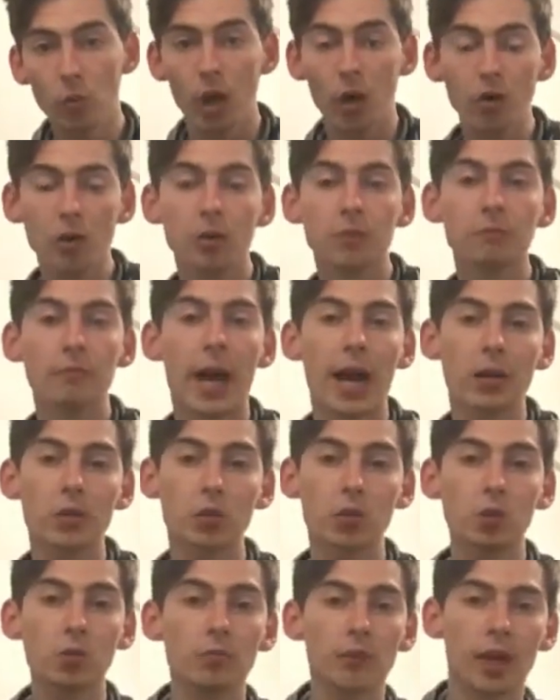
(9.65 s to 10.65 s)
Welcome back
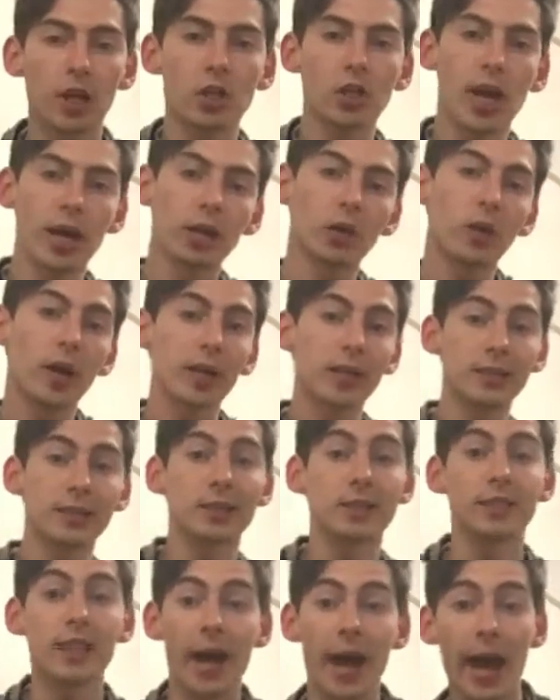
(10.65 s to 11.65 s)
to my channel, and
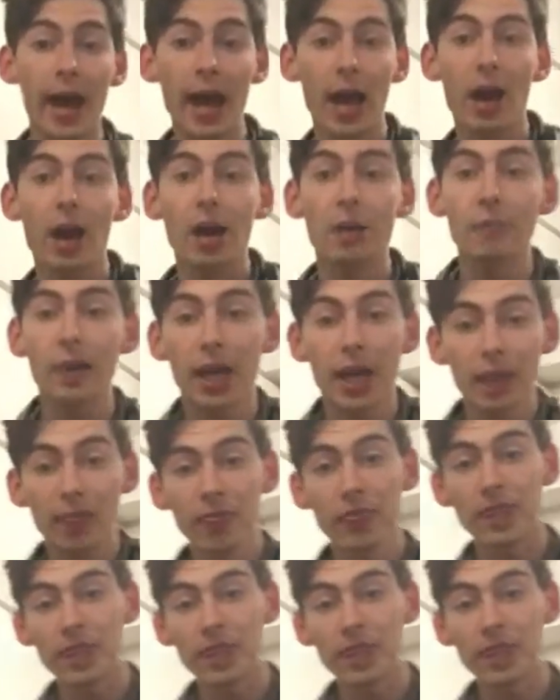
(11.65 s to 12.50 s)
today I'm in